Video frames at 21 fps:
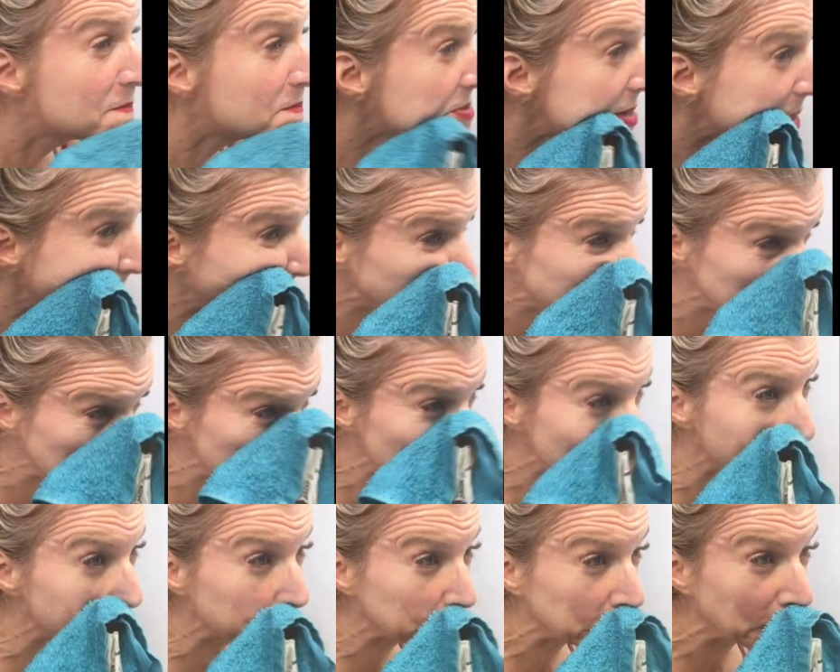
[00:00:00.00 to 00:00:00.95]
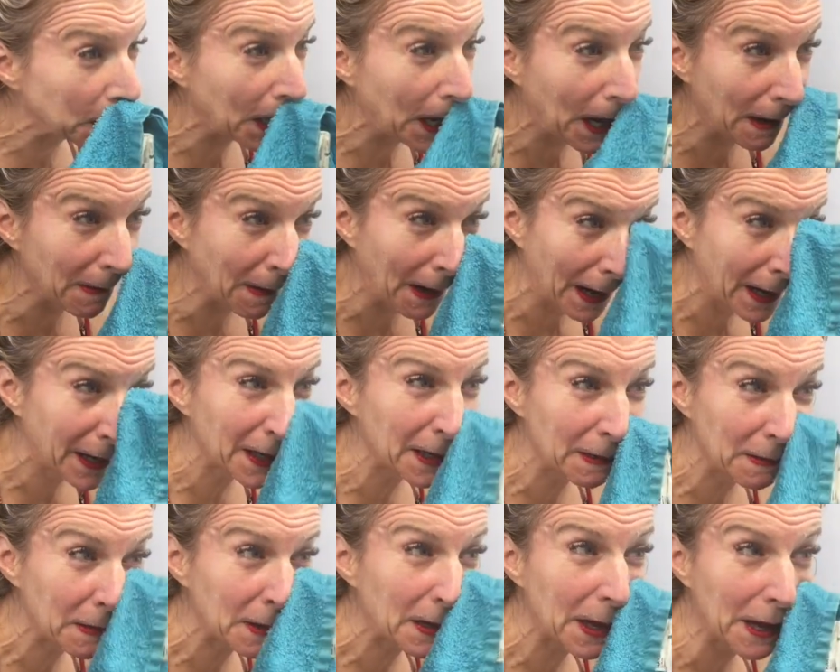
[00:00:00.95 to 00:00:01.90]
big bazoongas today, right?
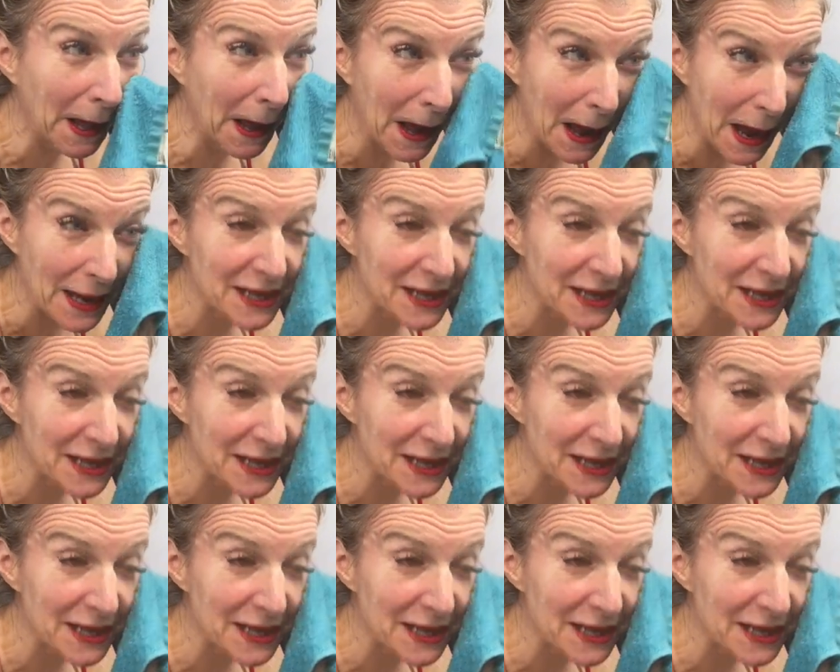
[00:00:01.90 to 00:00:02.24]
We gotta